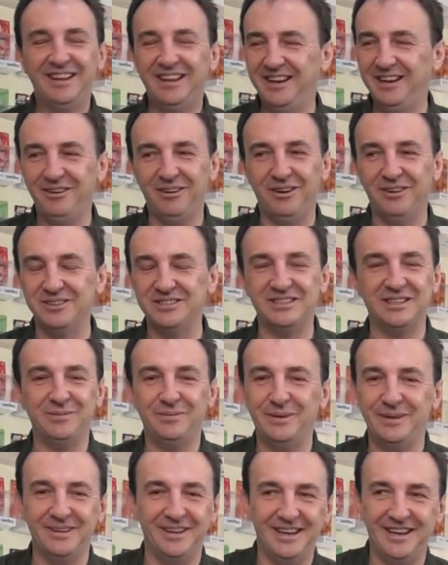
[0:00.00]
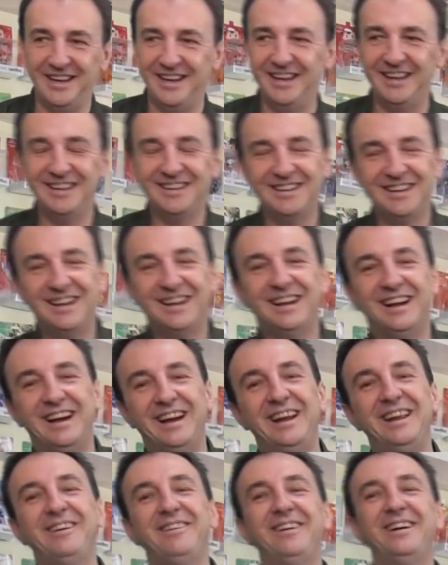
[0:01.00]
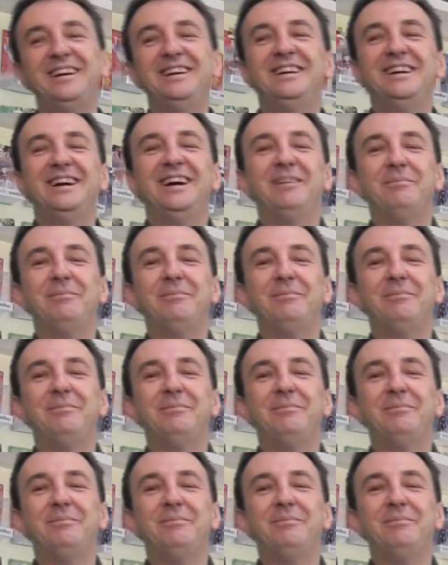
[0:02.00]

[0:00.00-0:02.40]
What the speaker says: Anyway, or something like that. Anyway,